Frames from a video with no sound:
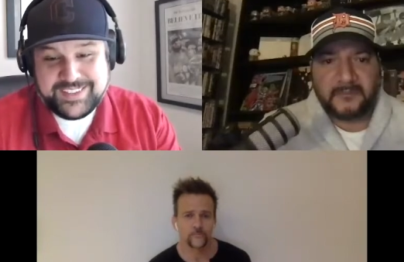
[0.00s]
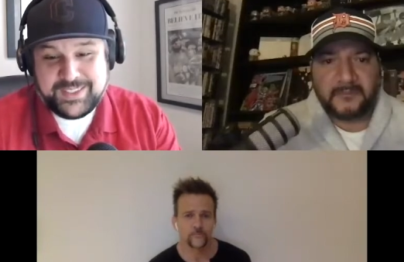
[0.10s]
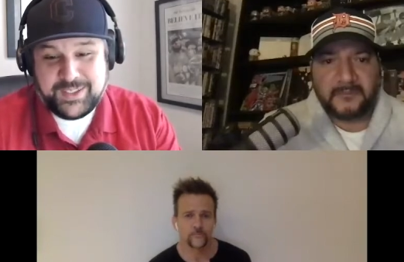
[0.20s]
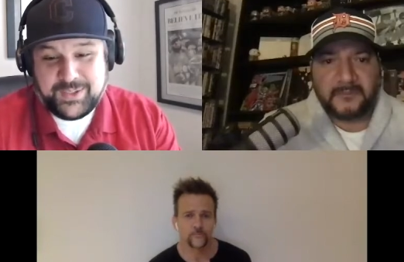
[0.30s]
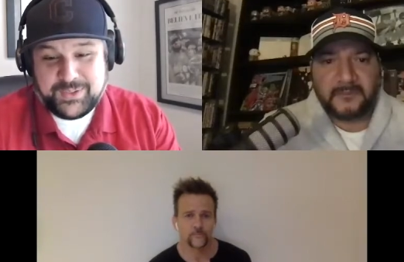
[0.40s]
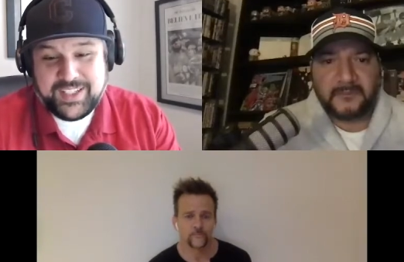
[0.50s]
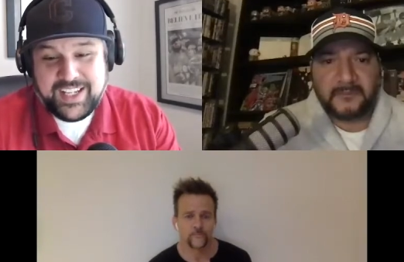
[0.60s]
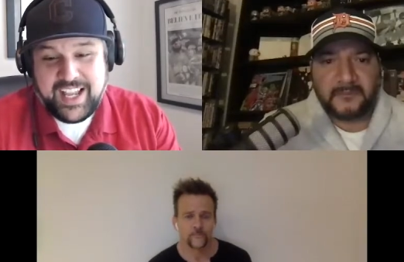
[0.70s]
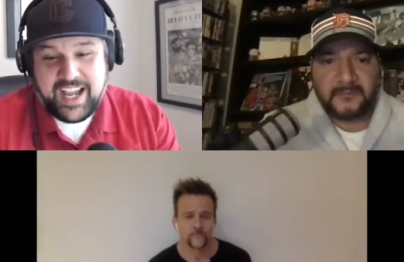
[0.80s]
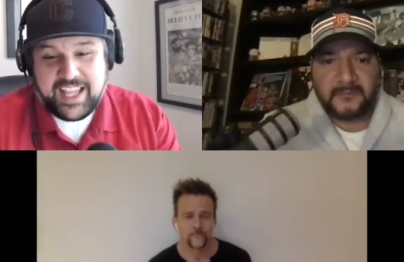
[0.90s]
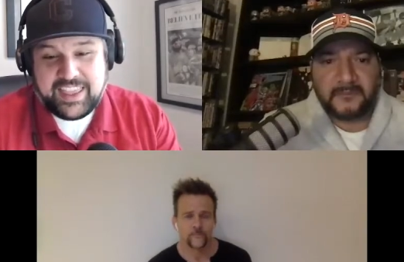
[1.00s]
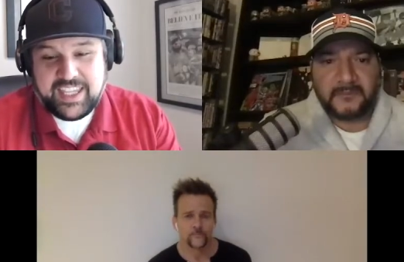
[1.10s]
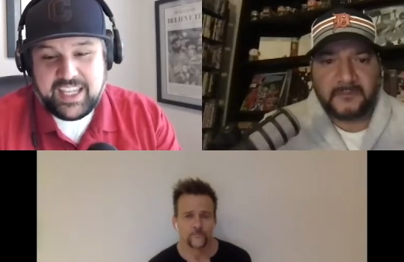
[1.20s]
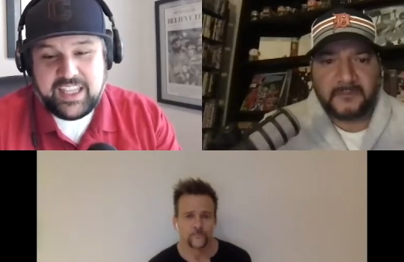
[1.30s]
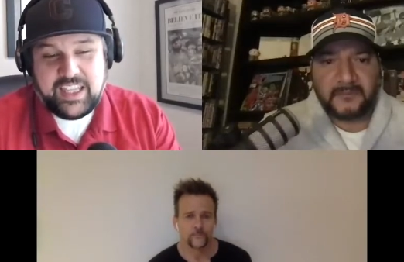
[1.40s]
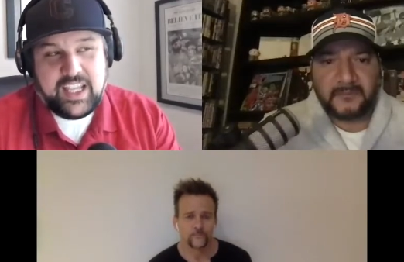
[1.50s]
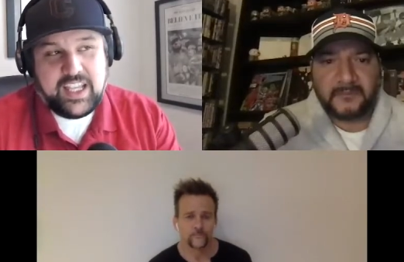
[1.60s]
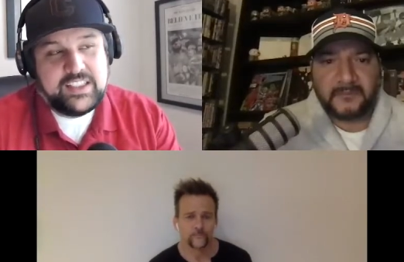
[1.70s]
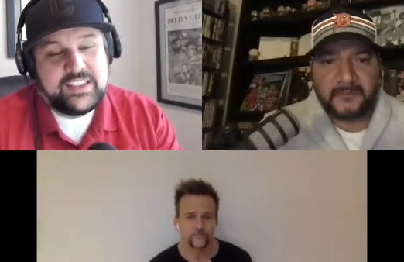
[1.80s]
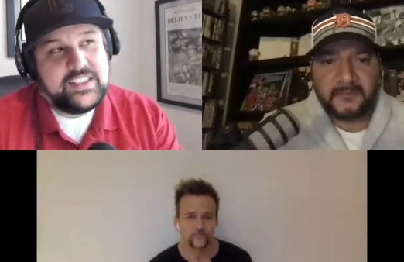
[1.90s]
Speaker 1: So I think
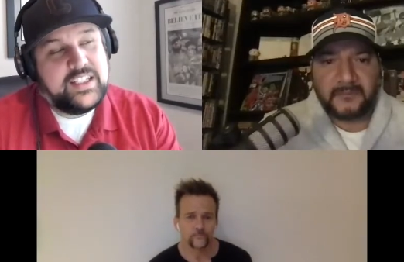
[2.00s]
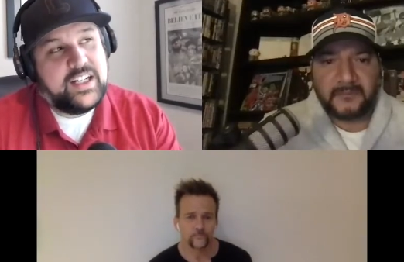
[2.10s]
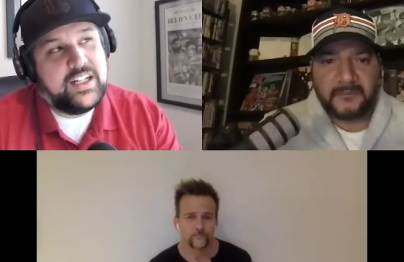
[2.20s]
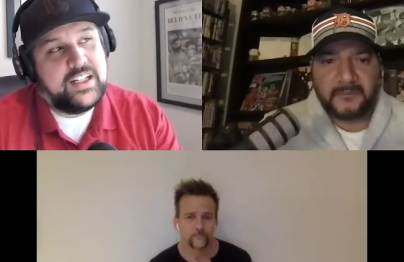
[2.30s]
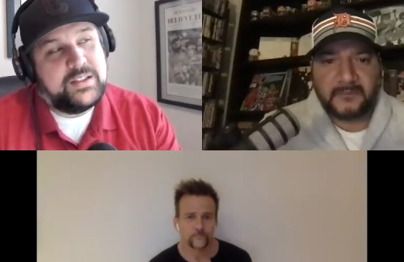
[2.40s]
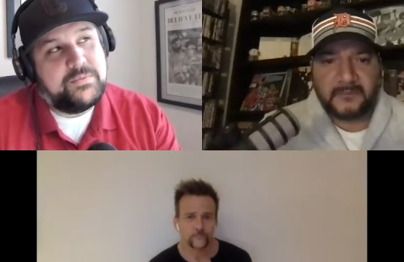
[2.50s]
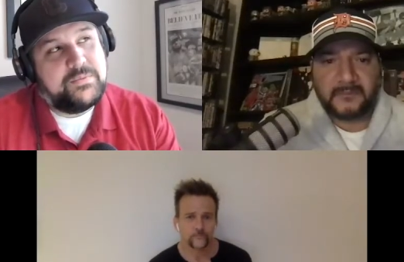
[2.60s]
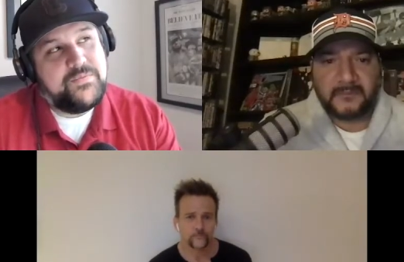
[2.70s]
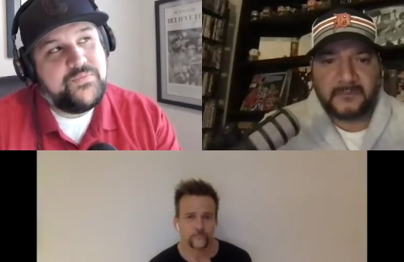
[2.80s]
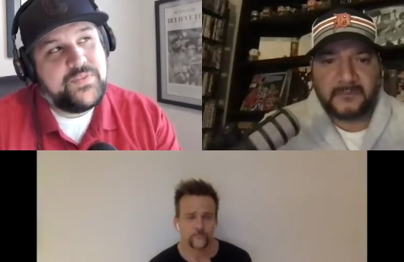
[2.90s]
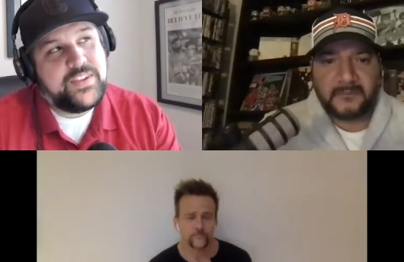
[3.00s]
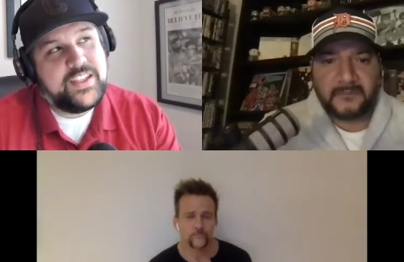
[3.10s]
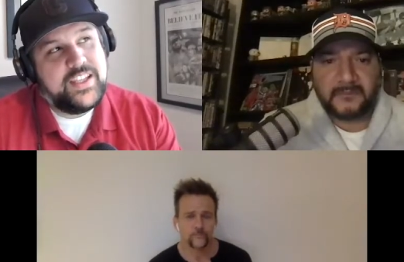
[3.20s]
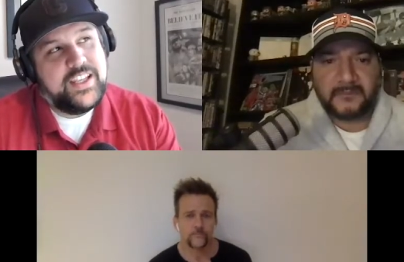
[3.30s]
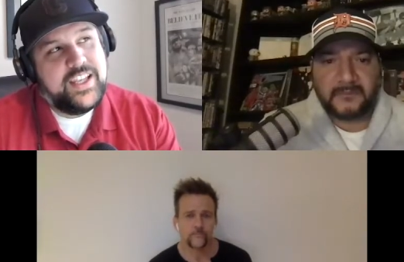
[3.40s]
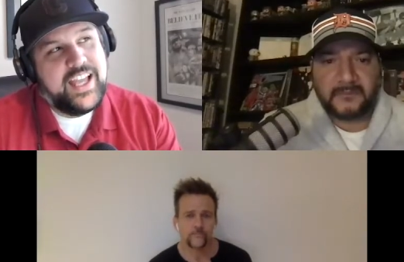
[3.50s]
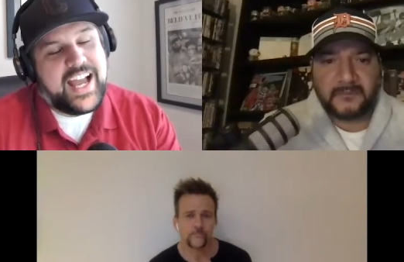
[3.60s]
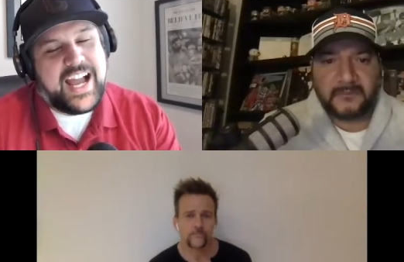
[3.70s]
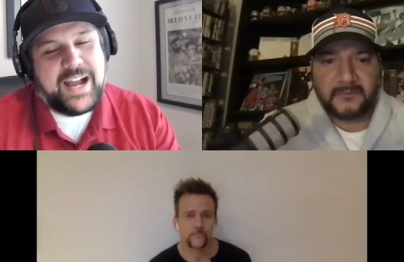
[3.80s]
that um, I'm